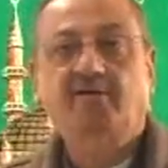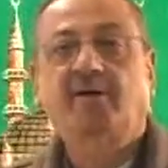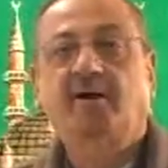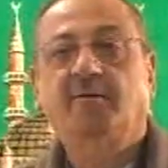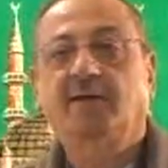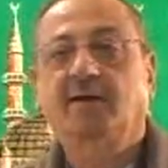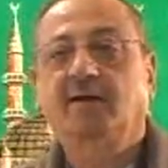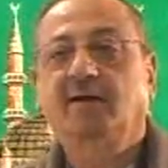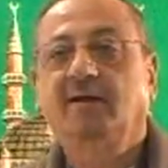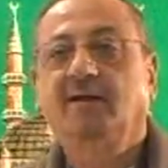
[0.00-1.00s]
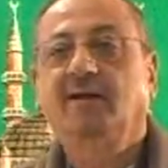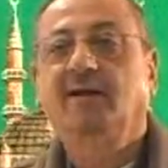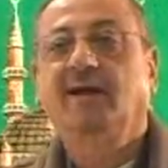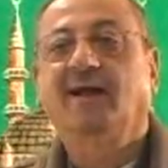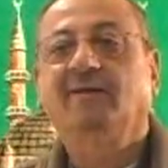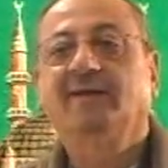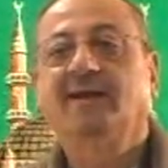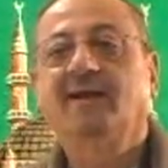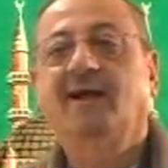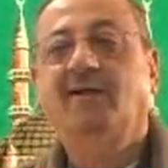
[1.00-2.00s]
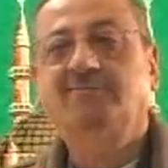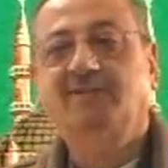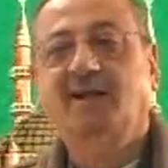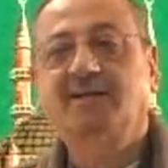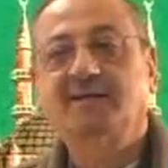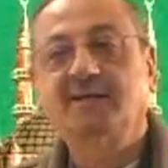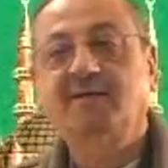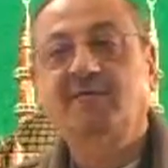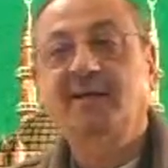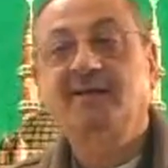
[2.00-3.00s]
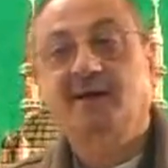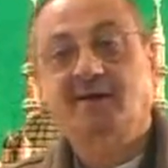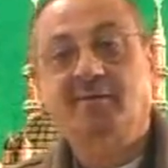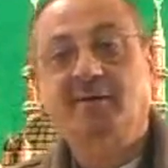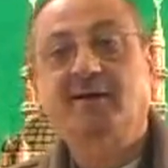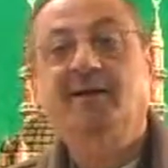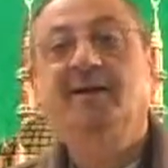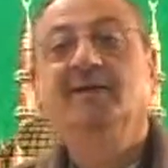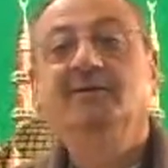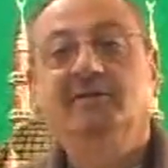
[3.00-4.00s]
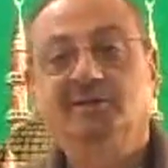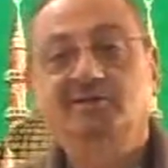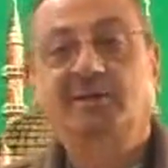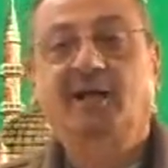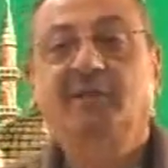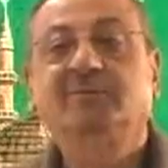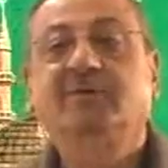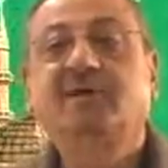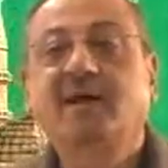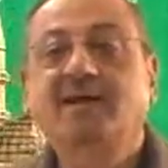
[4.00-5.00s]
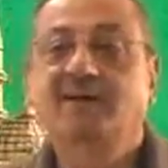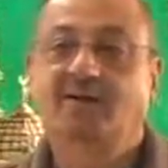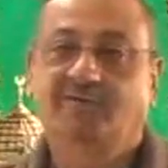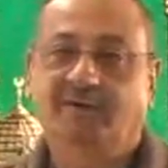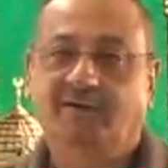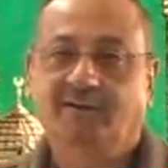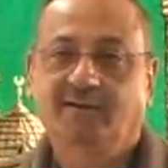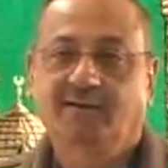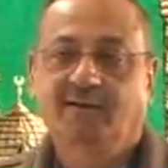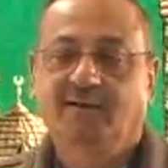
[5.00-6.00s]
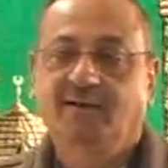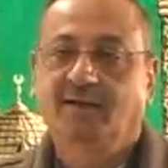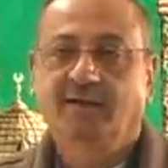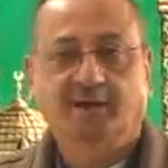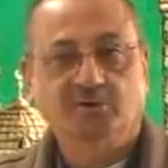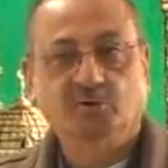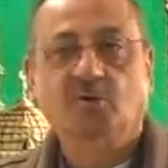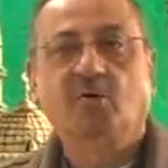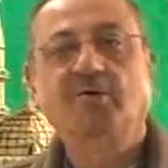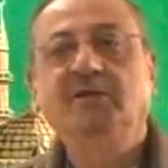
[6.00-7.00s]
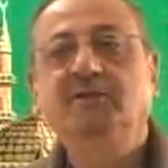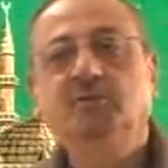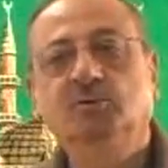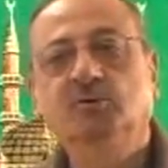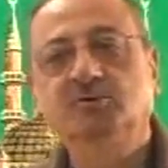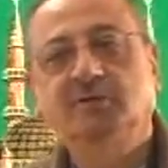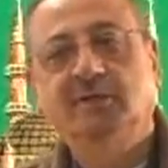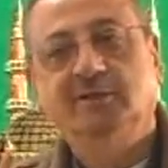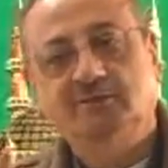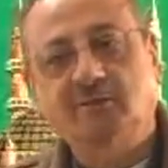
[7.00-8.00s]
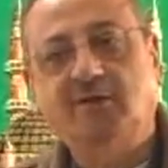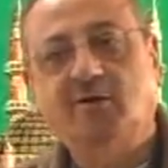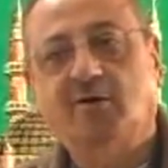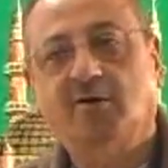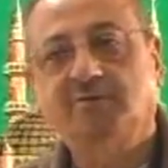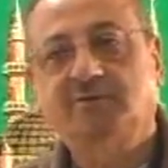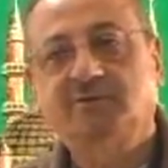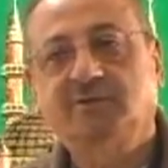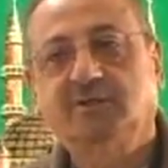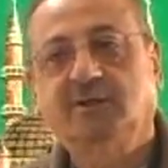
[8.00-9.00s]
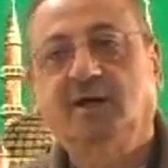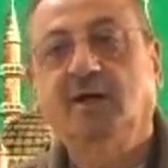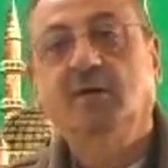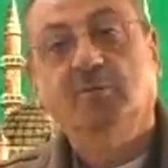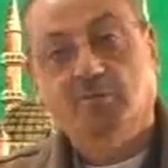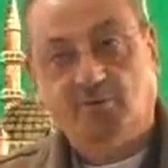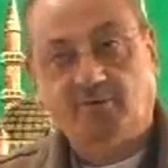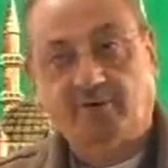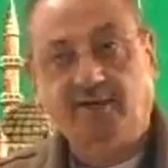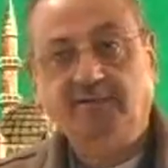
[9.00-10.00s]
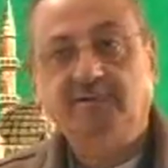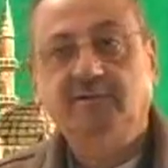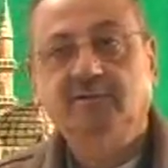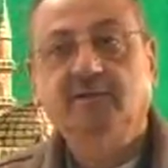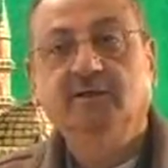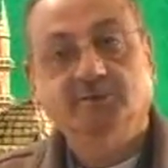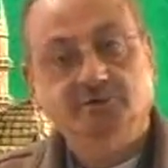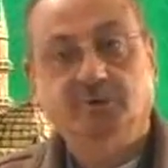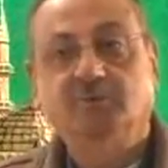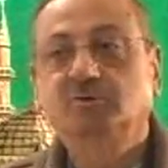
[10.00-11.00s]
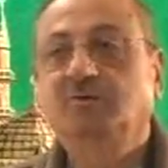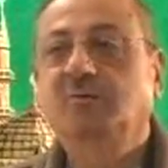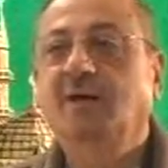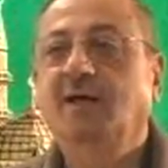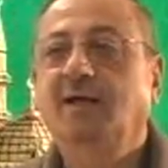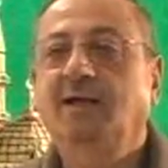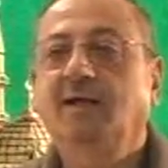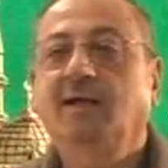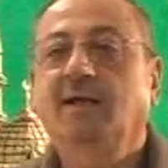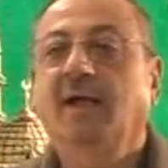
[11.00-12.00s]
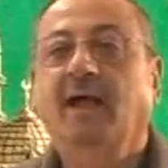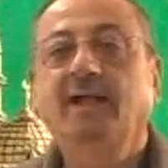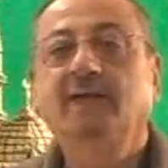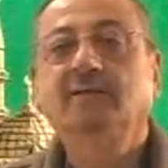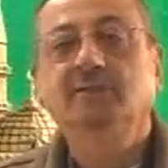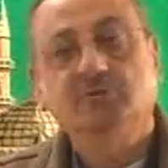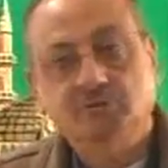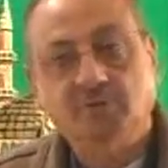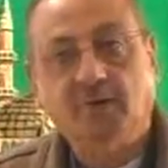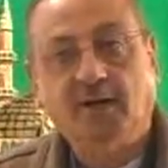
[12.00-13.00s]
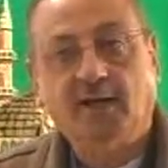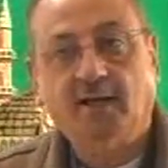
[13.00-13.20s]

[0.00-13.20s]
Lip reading: Khabar, and then after identifying Khabar, describe the kind of it. And you will only use 3 columns. Mufrad, Shibu Jumla, and Jumla.